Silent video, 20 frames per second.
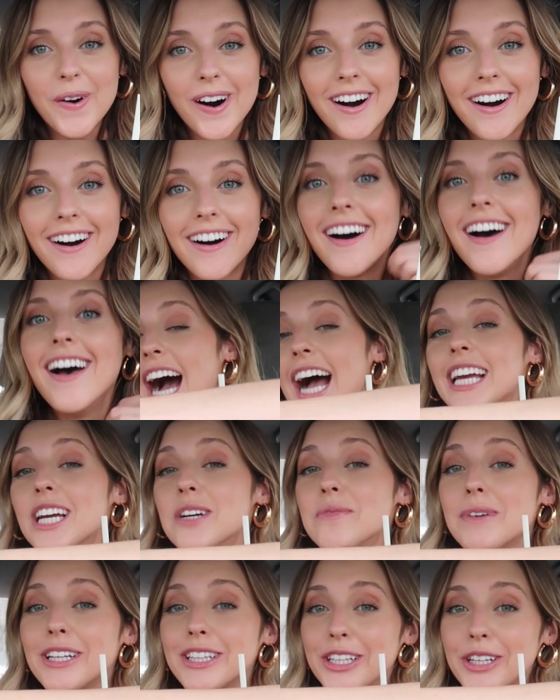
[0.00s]
I
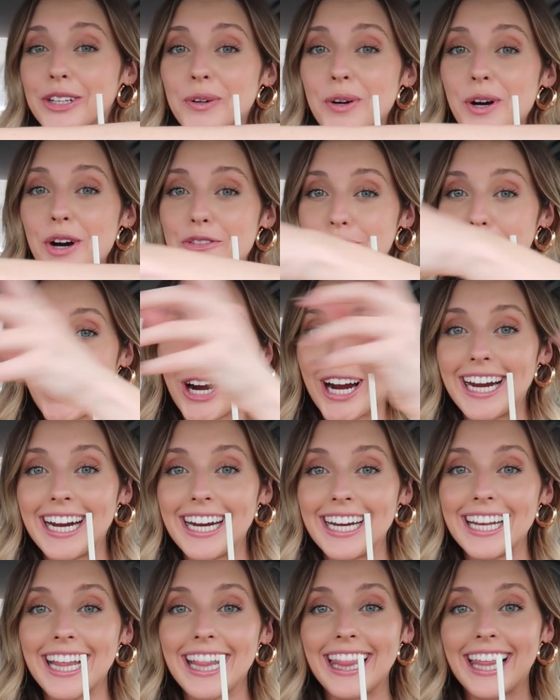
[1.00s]
am a little
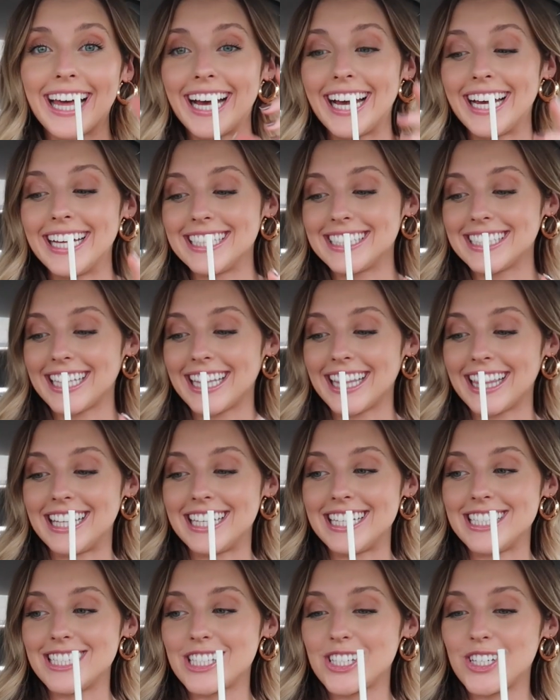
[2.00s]
afraid that
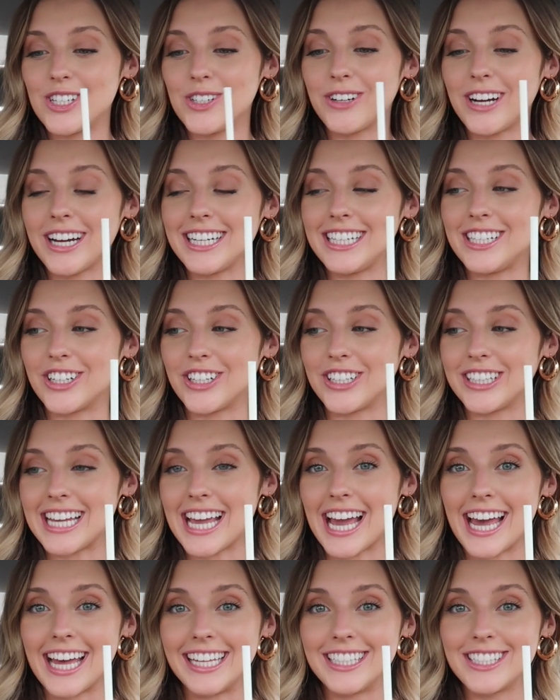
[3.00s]
these two right here on the
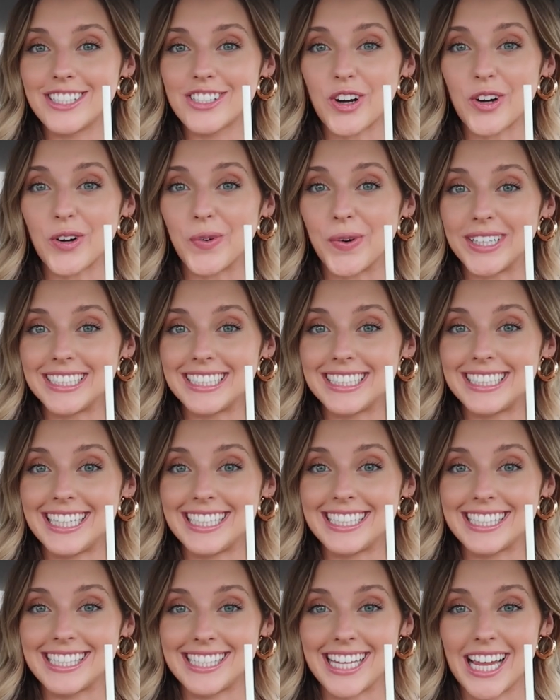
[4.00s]
ends are going to
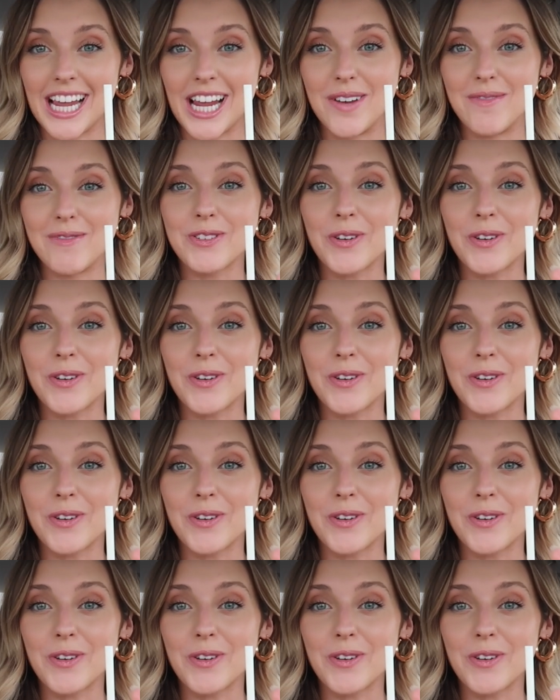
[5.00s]
taste the same,